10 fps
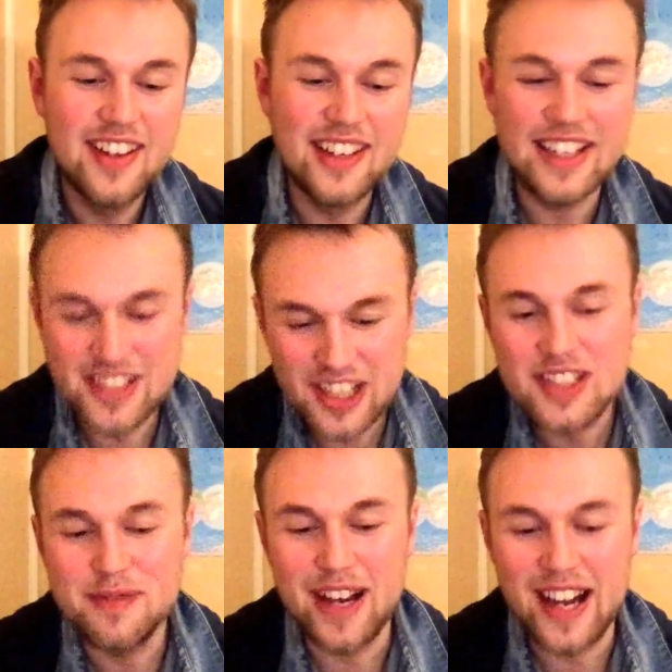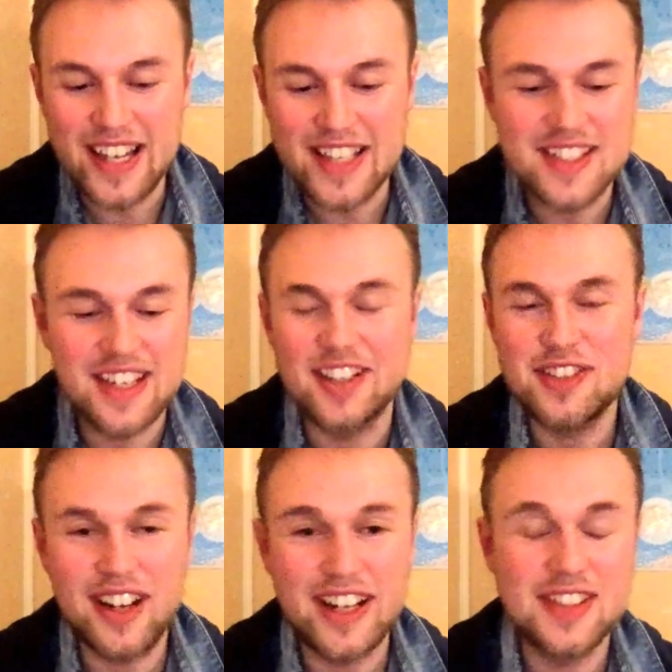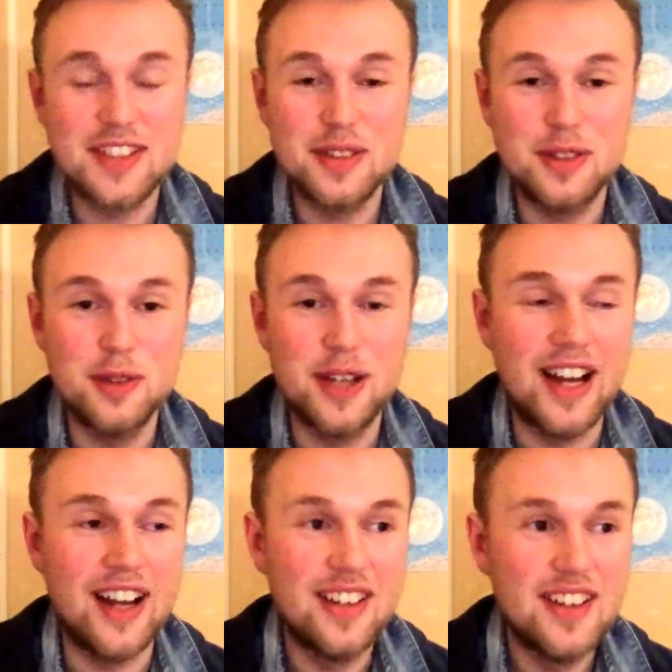legitimize they are trying to uh,